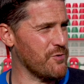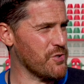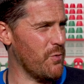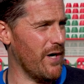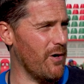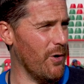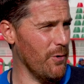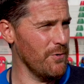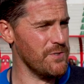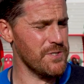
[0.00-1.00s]
for square
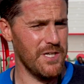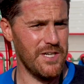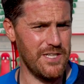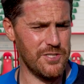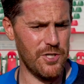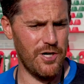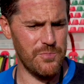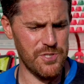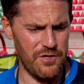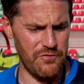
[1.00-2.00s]
holes in
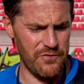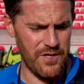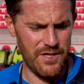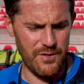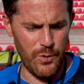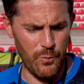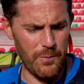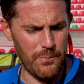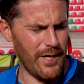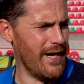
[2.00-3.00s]
terms of we
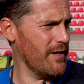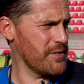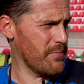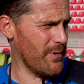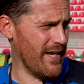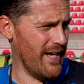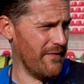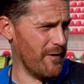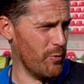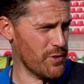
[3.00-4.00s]
want players to play
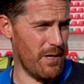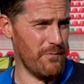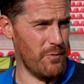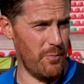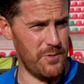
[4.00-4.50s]
in their most comfortable